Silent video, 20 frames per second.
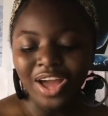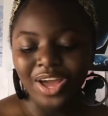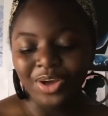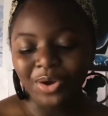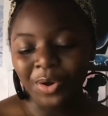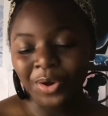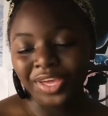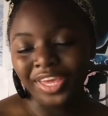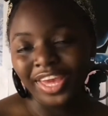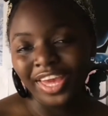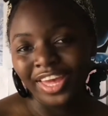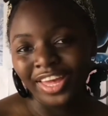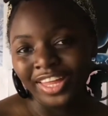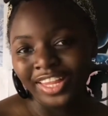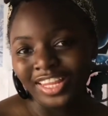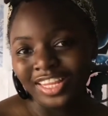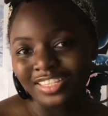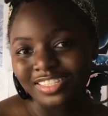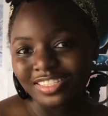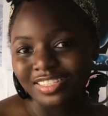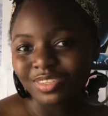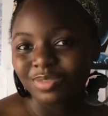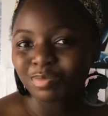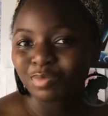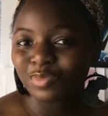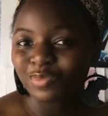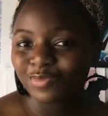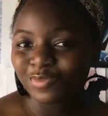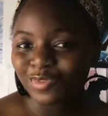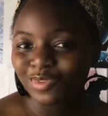Okay, let's
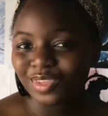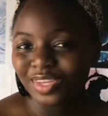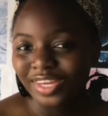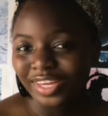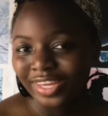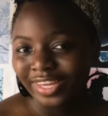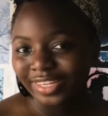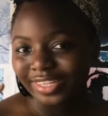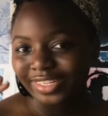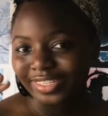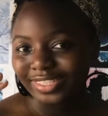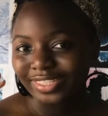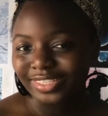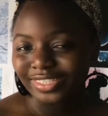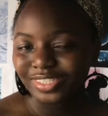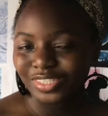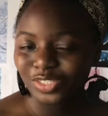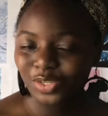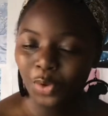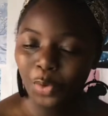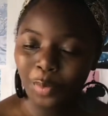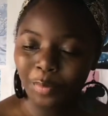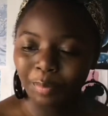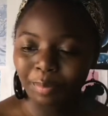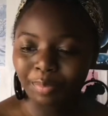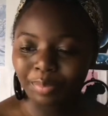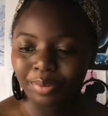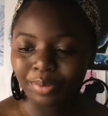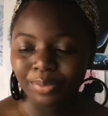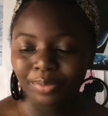move to the top
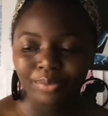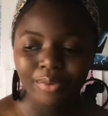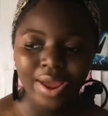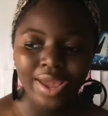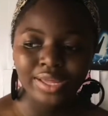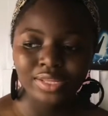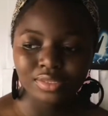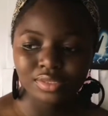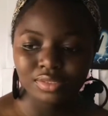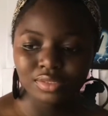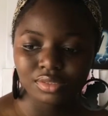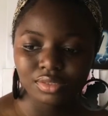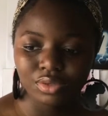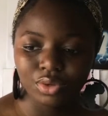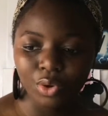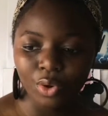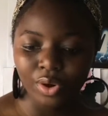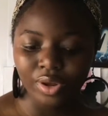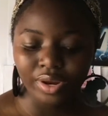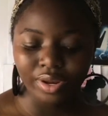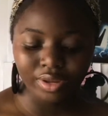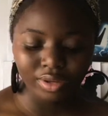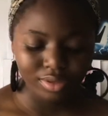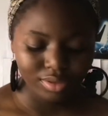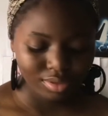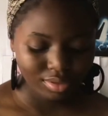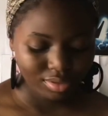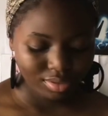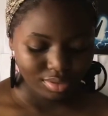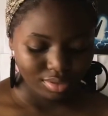right corner.
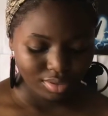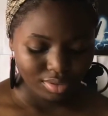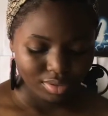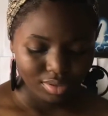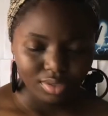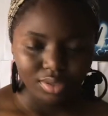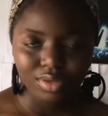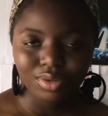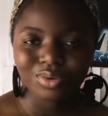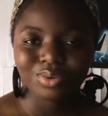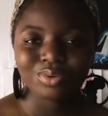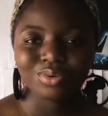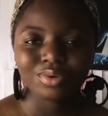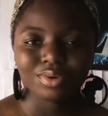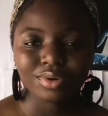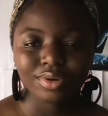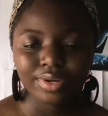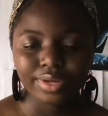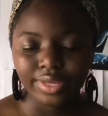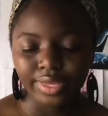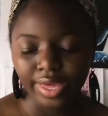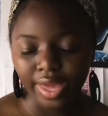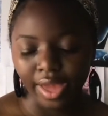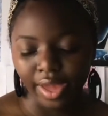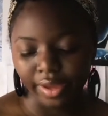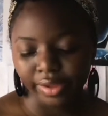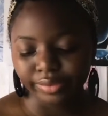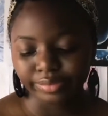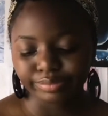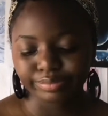Yeah.
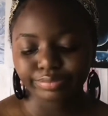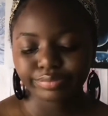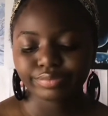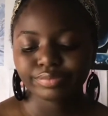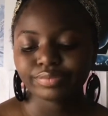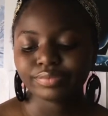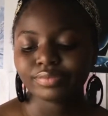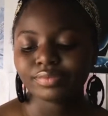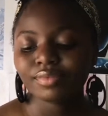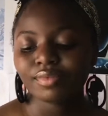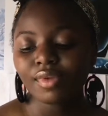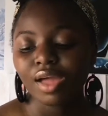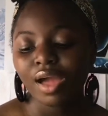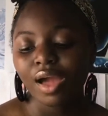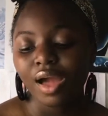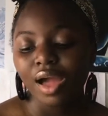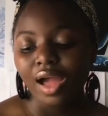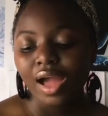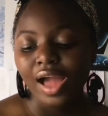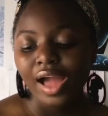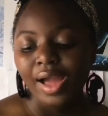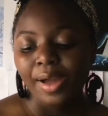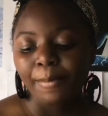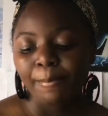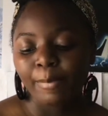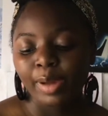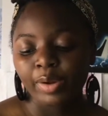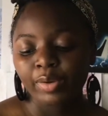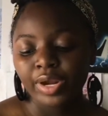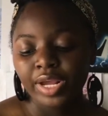
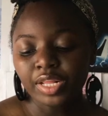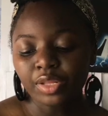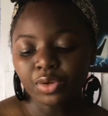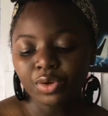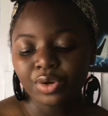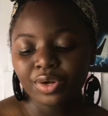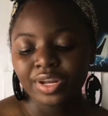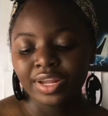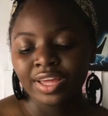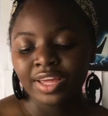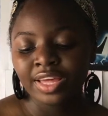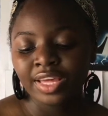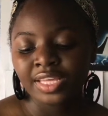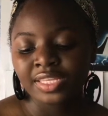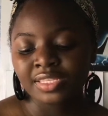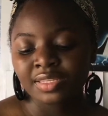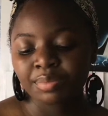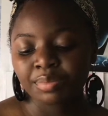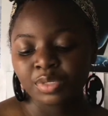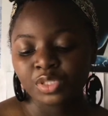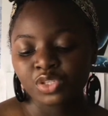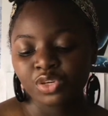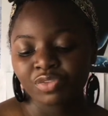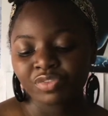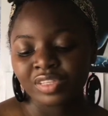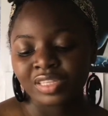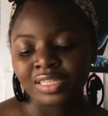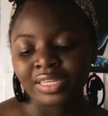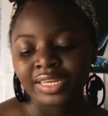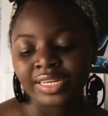My right corner is a picture of a
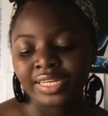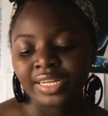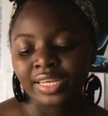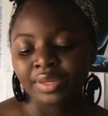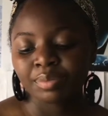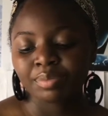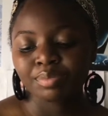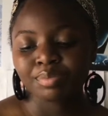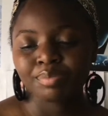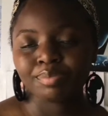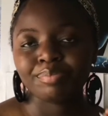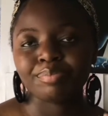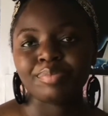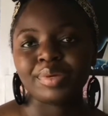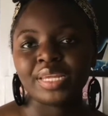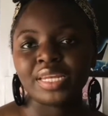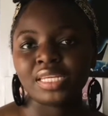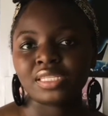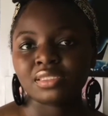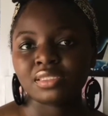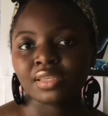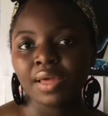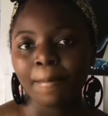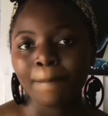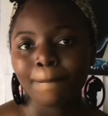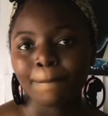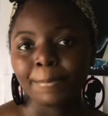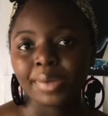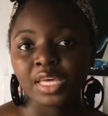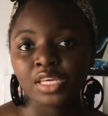lady pinning some
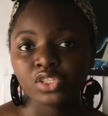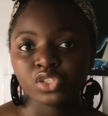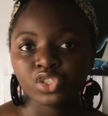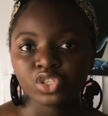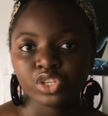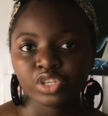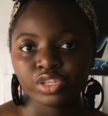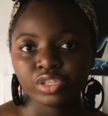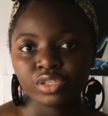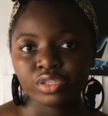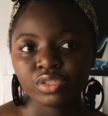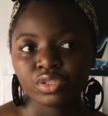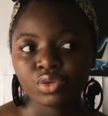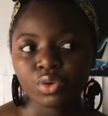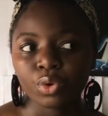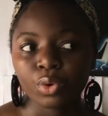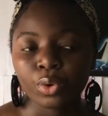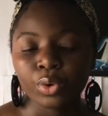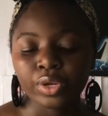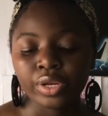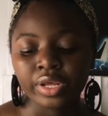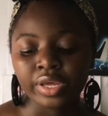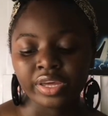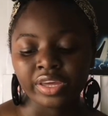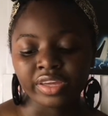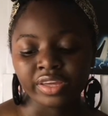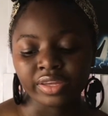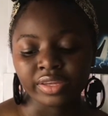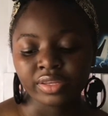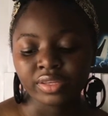pictures on
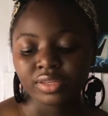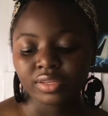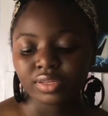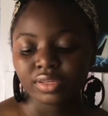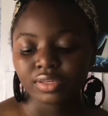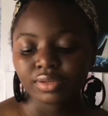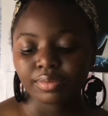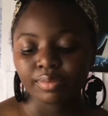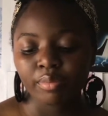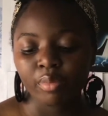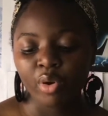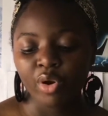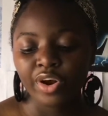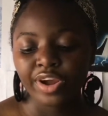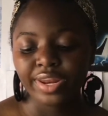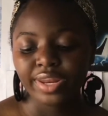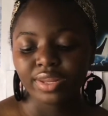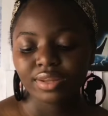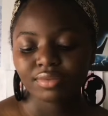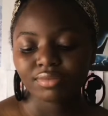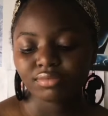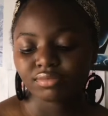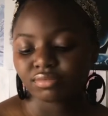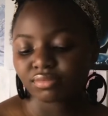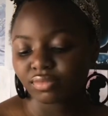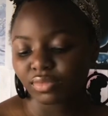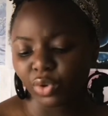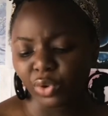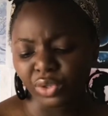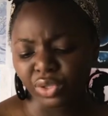a board
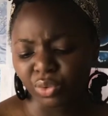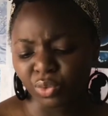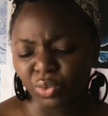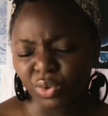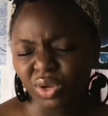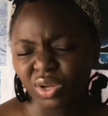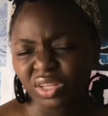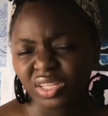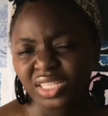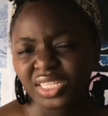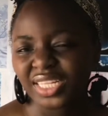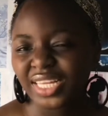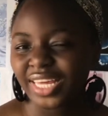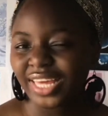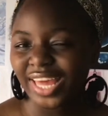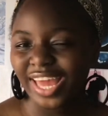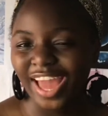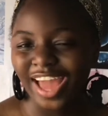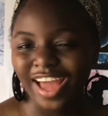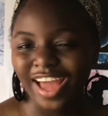on the wall. Yeah.